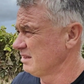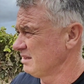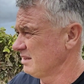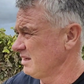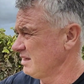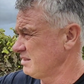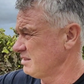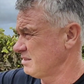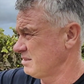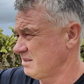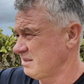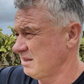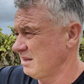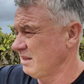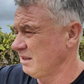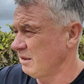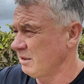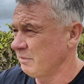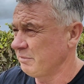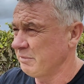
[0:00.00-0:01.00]
It's a
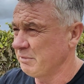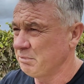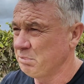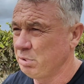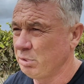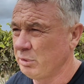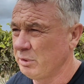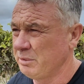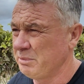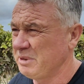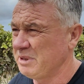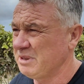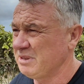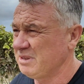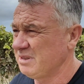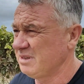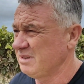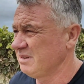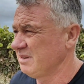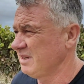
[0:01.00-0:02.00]
lot of employment,
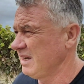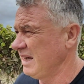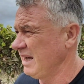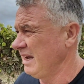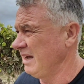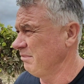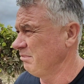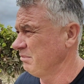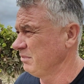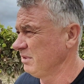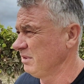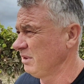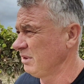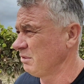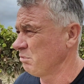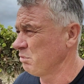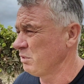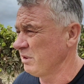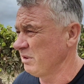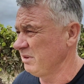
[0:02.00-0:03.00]
a lot
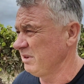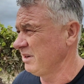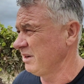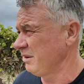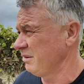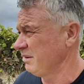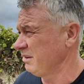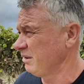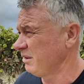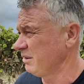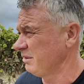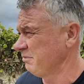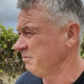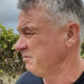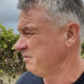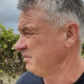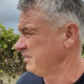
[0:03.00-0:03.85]
of work. A lot of